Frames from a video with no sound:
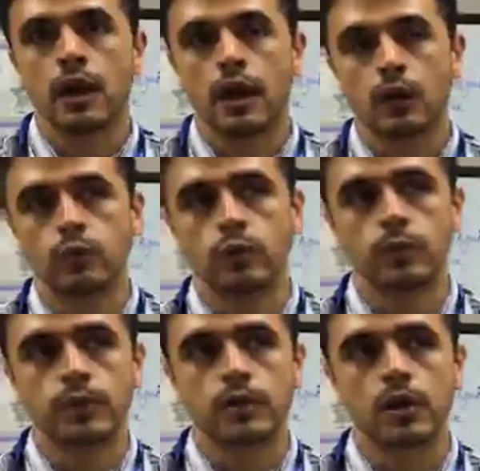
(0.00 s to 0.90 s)
and we will
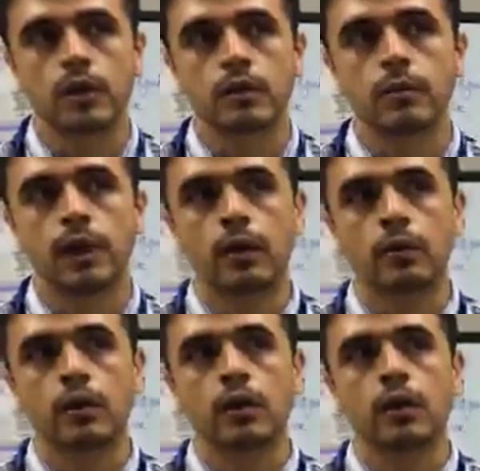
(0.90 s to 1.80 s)
be talking
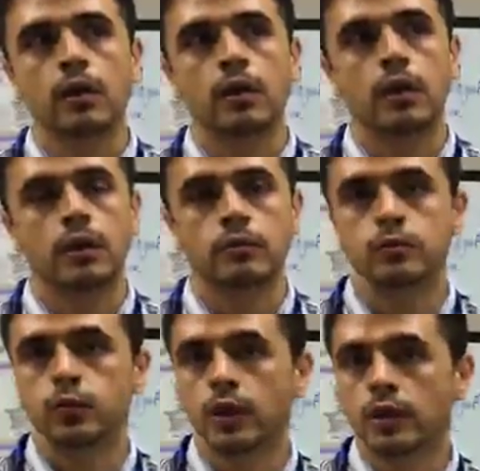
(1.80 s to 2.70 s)
about
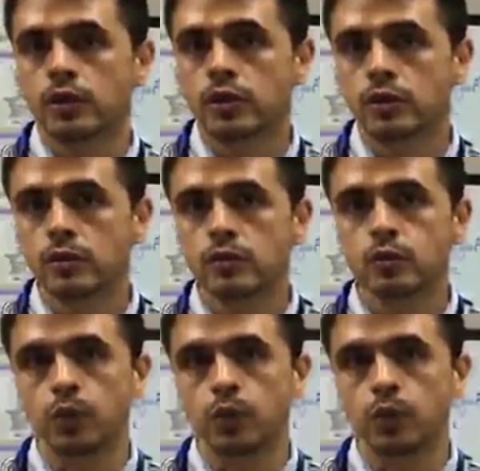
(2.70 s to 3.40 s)
running shoes,